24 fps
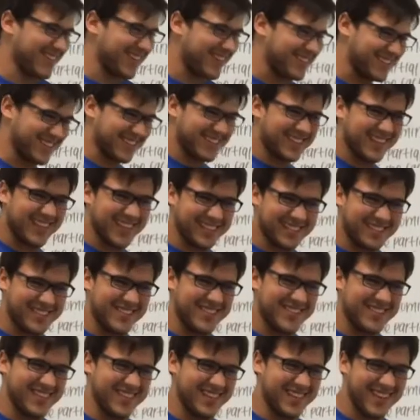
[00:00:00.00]
how the class
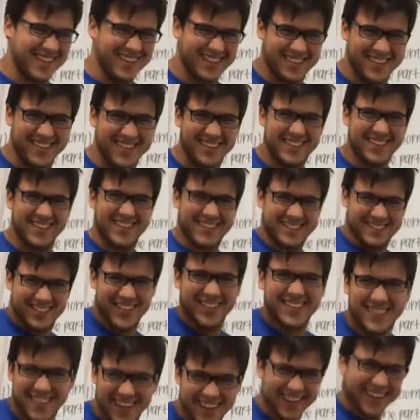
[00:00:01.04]
doing today. Good? Guess
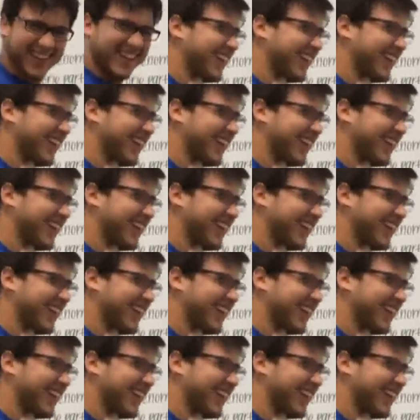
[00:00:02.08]
what now?